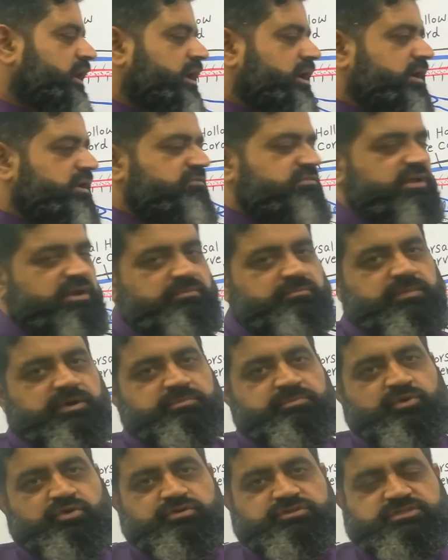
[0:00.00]

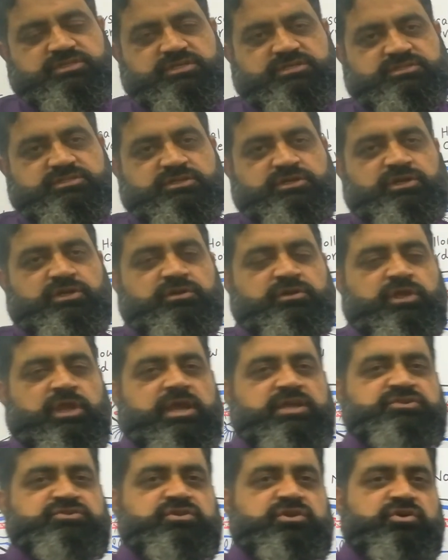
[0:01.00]
development process.
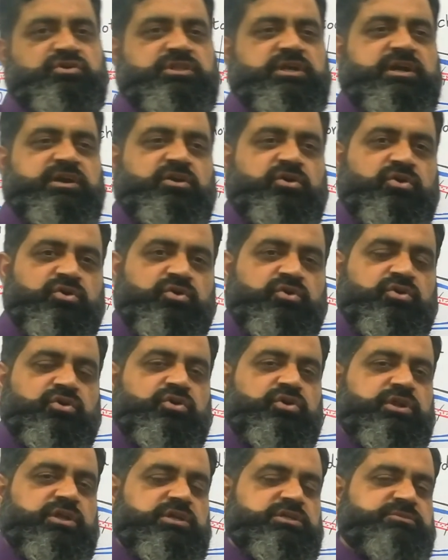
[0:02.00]
As you know that
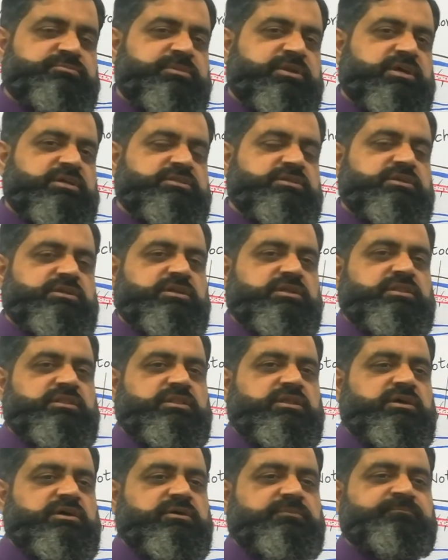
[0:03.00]
notochord is present
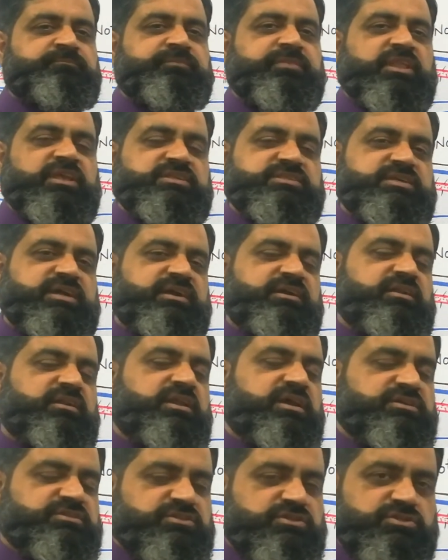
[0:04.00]
in the
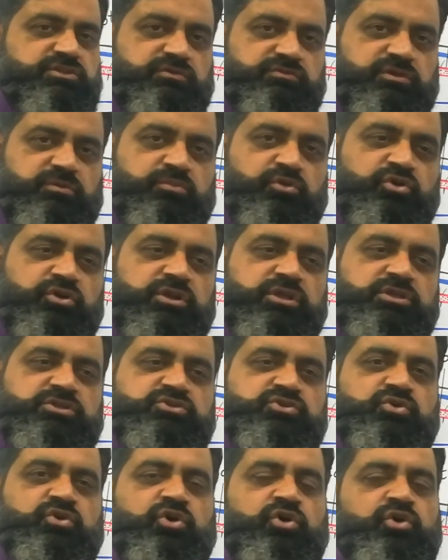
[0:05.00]
central axis of the body,
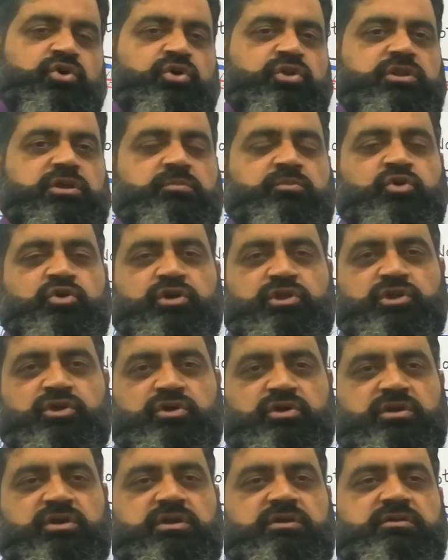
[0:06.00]
so all the body
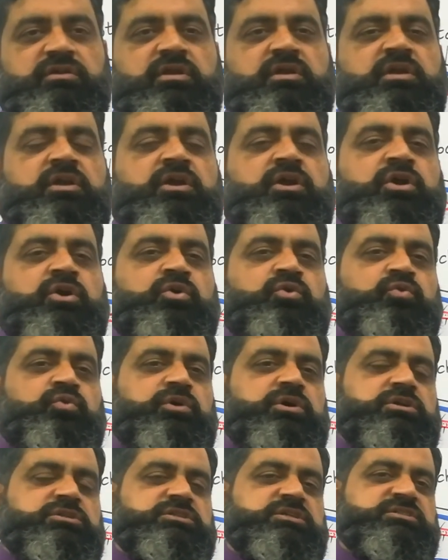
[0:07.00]
organ
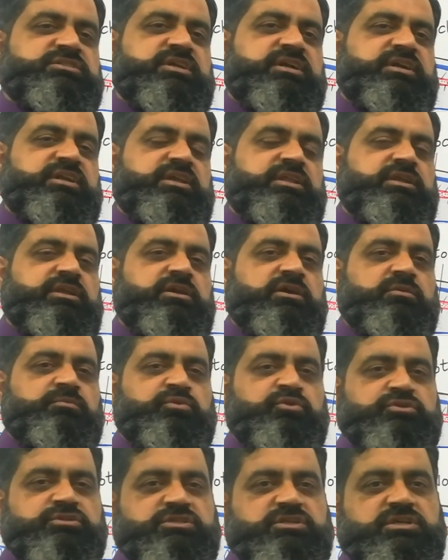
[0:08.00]
towards its anterior,
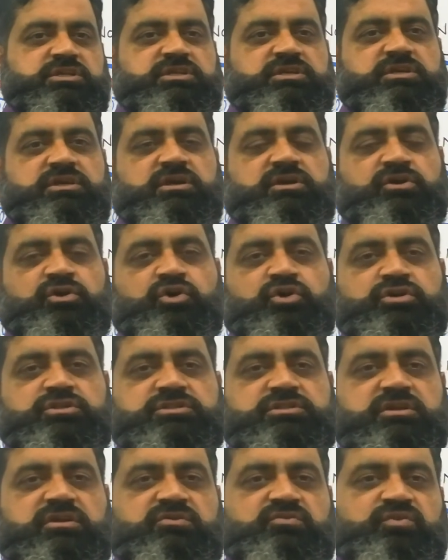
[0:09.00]
posterior,
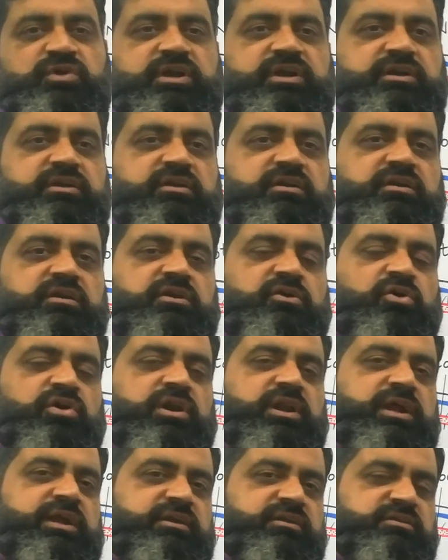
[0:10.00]
dorsal, ventral or
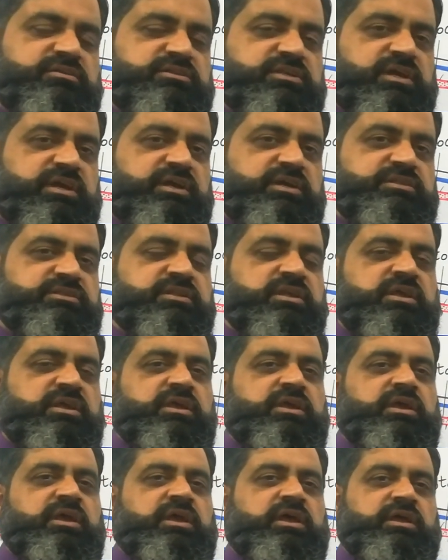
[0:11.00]
lateral sides,
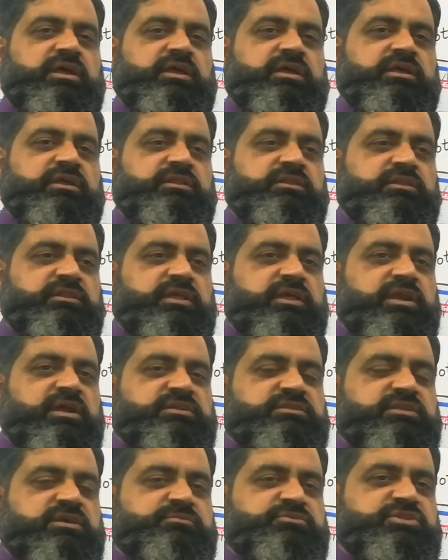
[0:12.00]
there
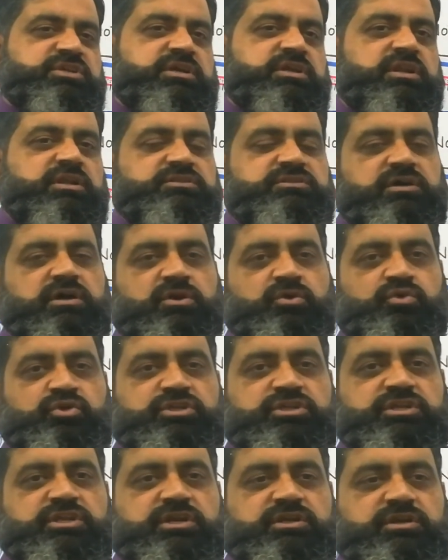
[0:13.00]
are some signals are
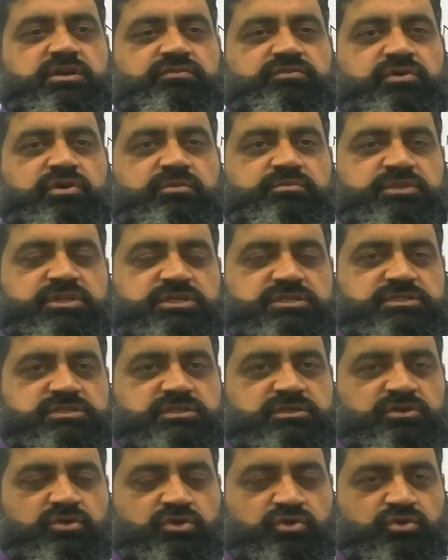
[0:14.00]
originated from
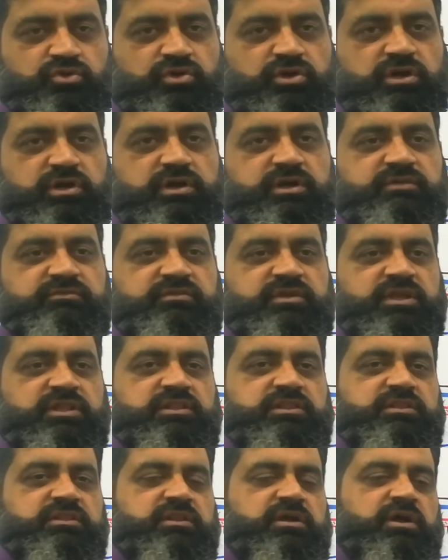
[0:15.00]
this notochord,
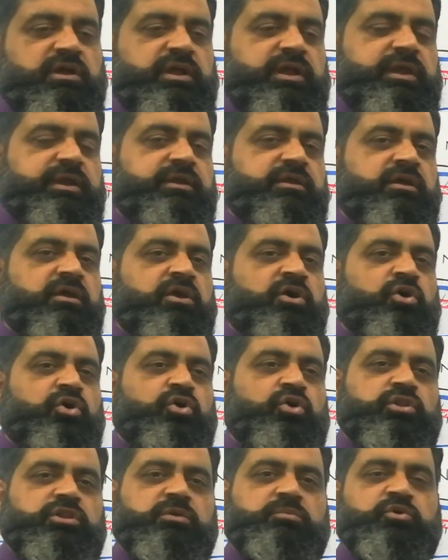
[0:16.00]
in and
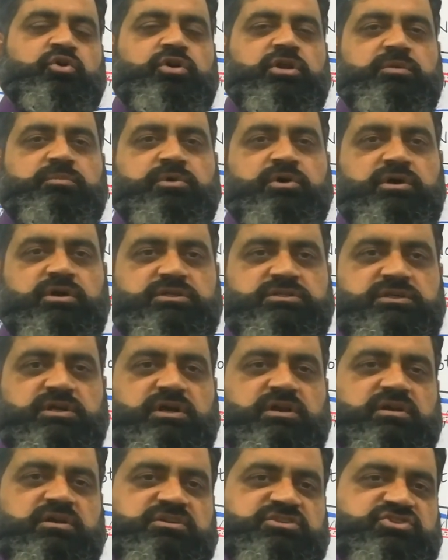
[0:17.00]
all the body parts
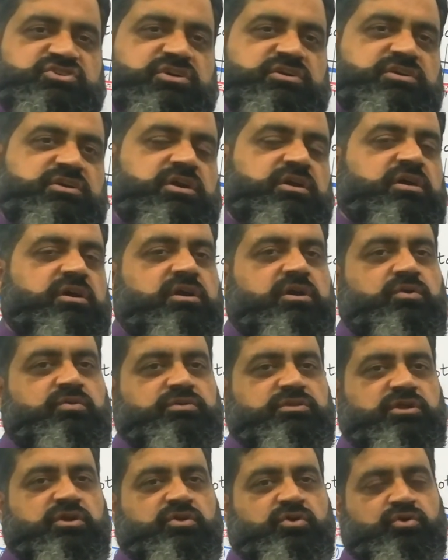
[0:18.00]
are constructed
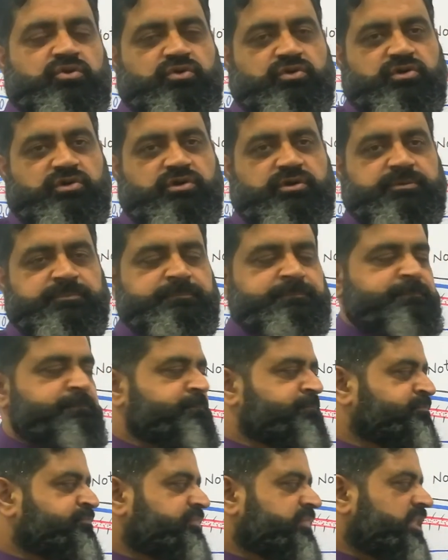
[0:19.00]
around the notochord.
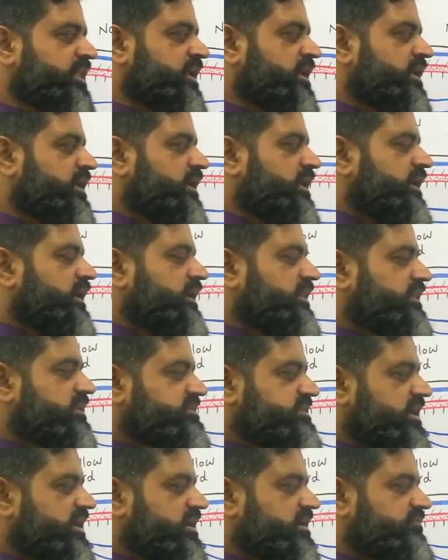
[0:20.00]
In the
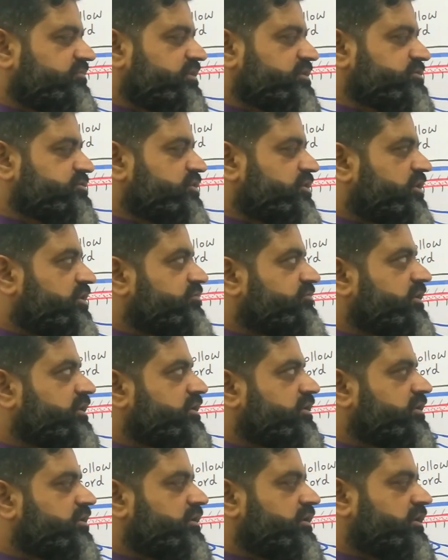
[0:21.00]
second function of the
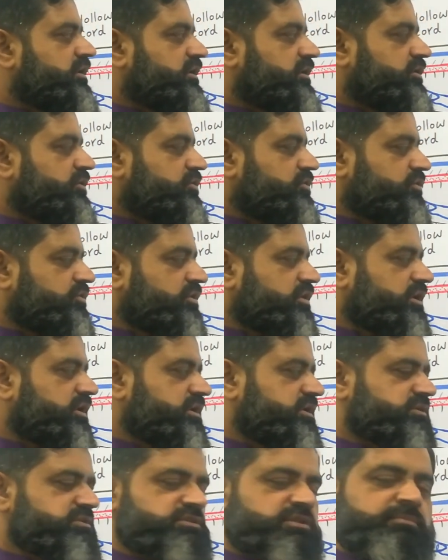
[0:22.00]

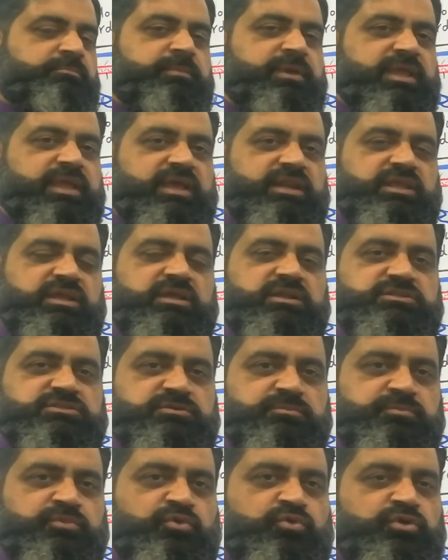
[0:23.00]
notochord is the mechanical
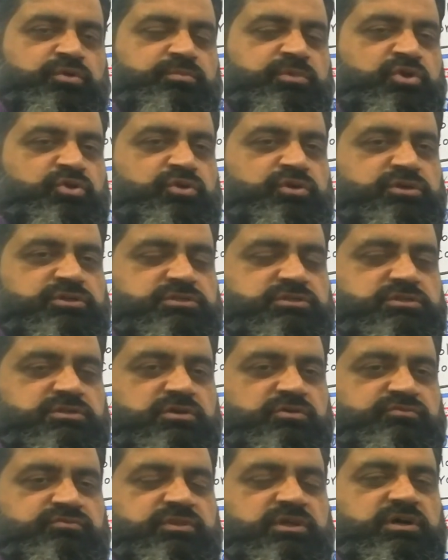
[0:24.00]
support because
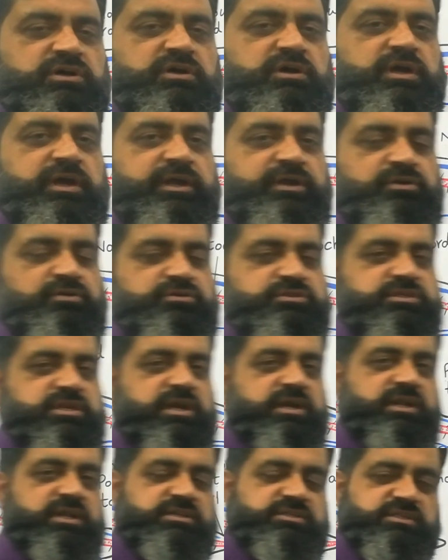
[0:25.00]
of the
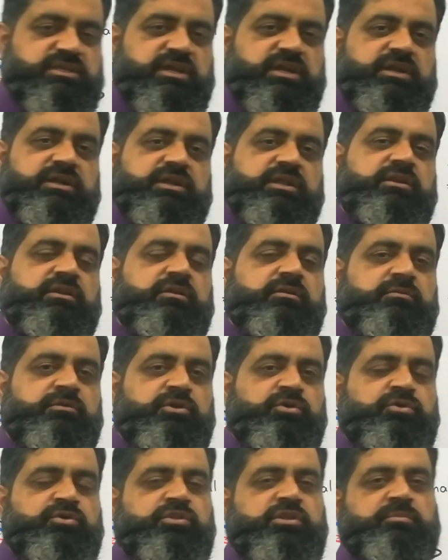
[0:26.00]
hydrostatic skeleton
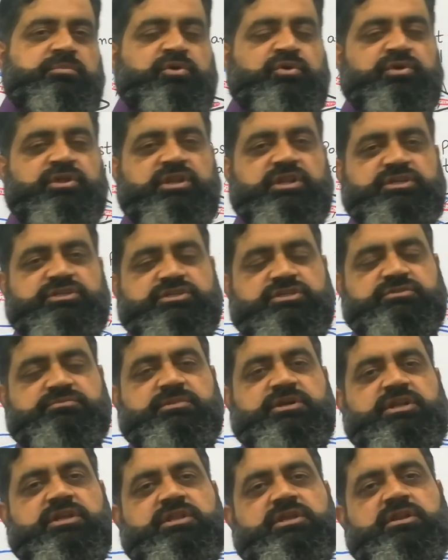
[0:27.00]
due to the proteinaceous
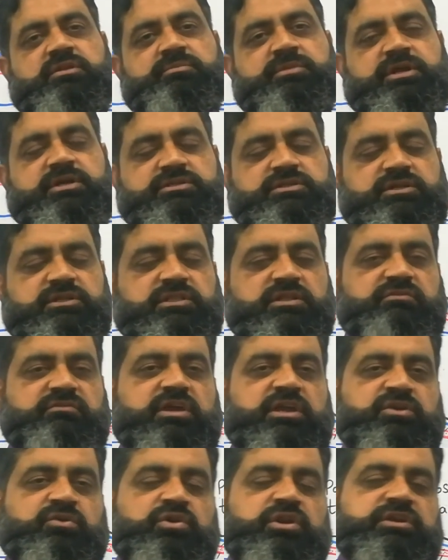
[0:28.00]
material present in the
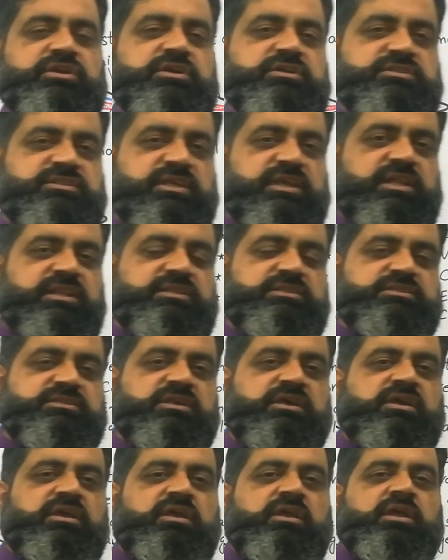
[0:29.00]
vasculated cells,
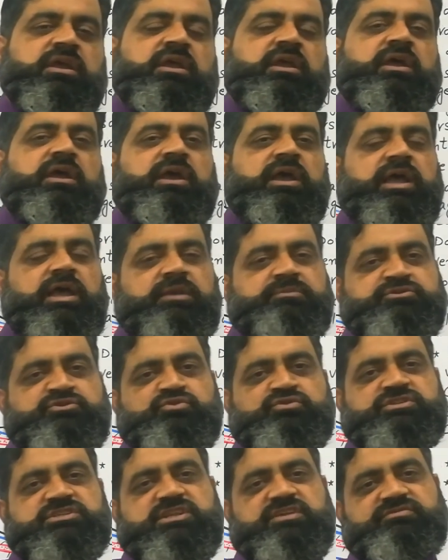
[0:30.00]
helps
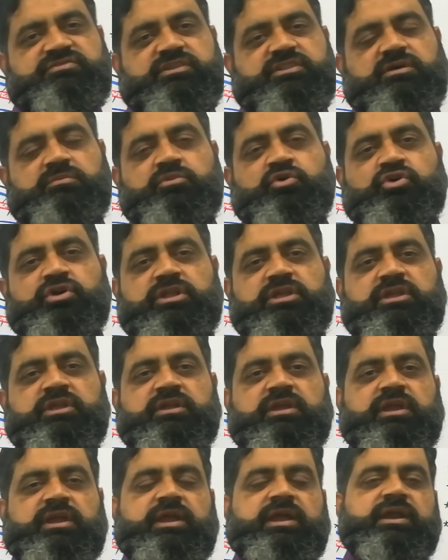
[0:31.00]
to stiffen the body
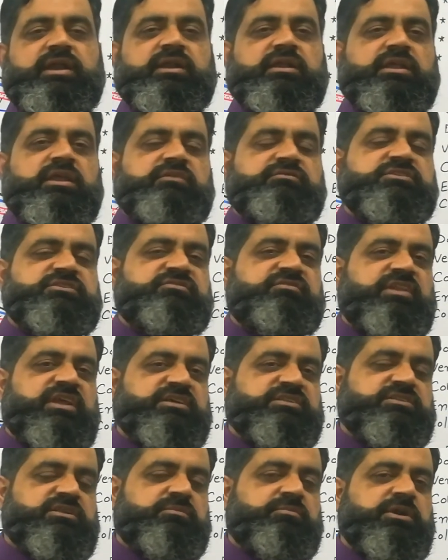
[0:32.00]
and gives
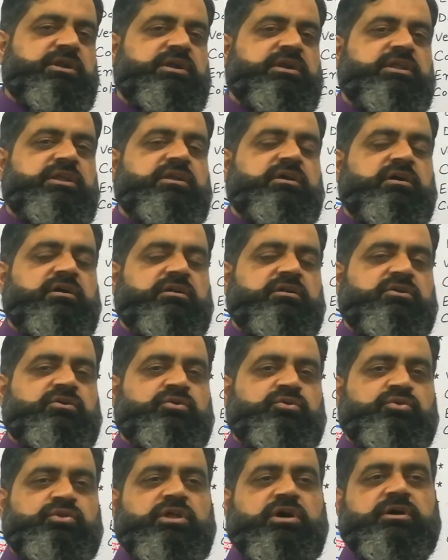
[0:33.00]
flexibility
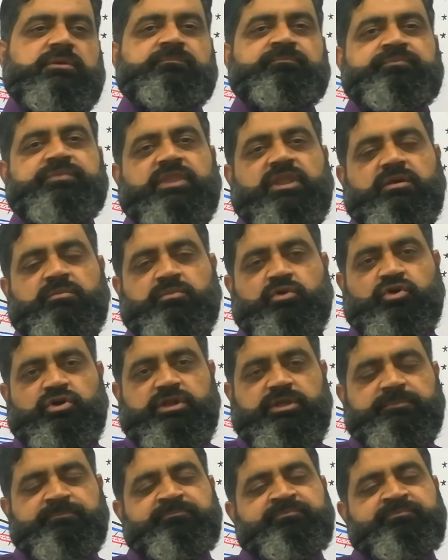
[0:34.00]
to the body,